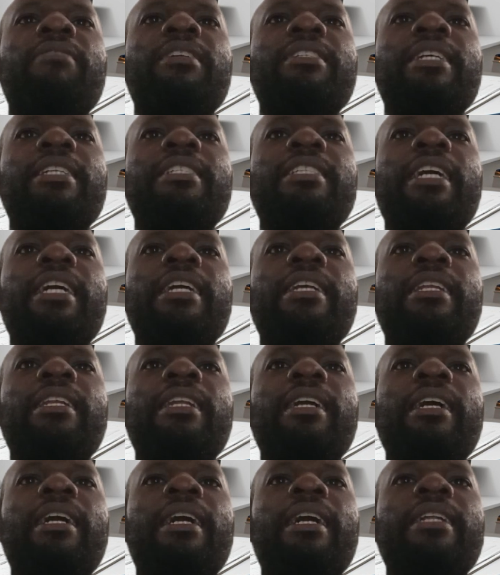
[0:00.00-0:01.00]
a versatile
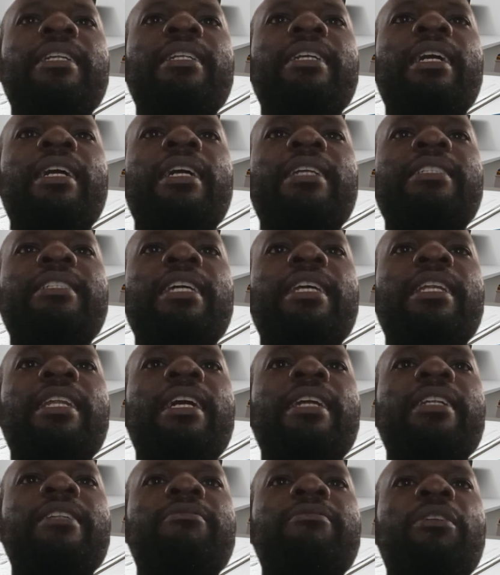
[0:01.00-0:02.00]
and
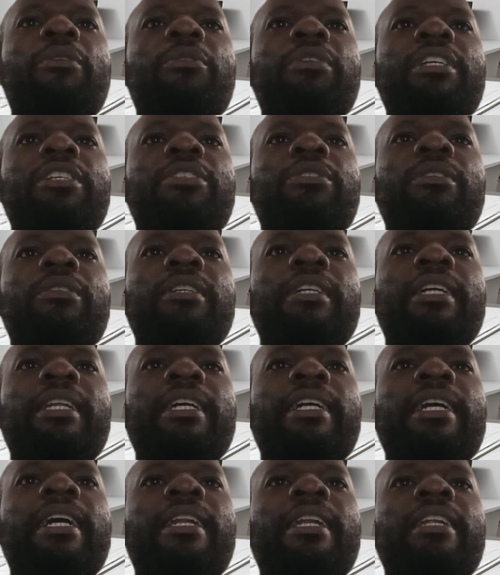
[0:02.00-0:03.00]
tailored foundation
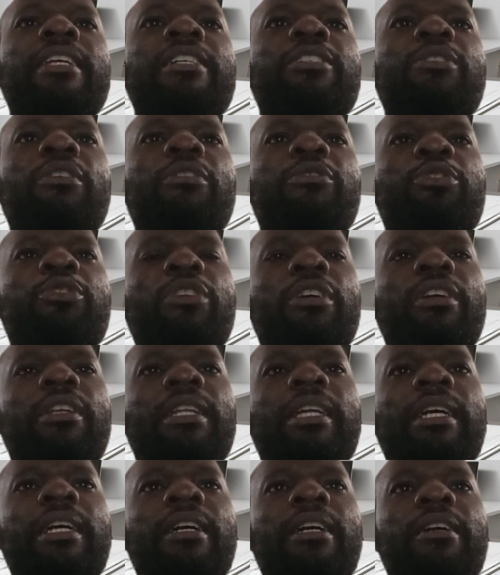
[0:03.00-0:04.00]
regardless of soil
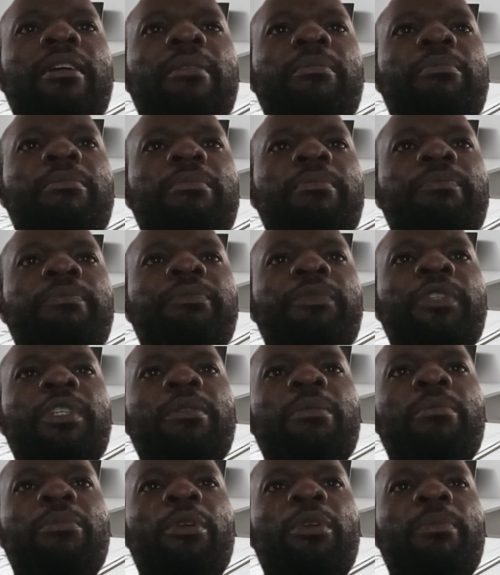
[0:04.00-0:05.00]

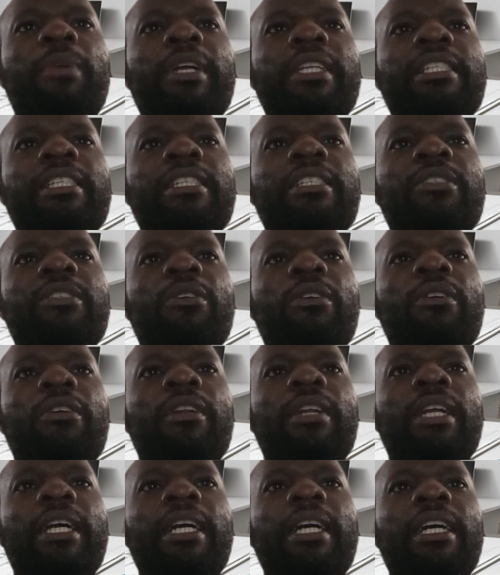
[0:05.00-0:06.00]
properties
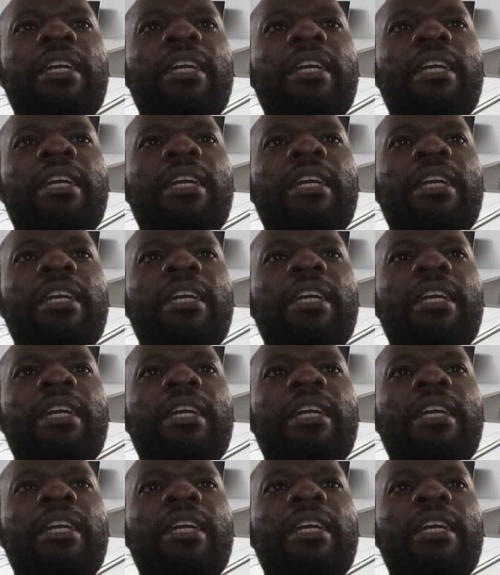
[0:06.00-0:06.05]
or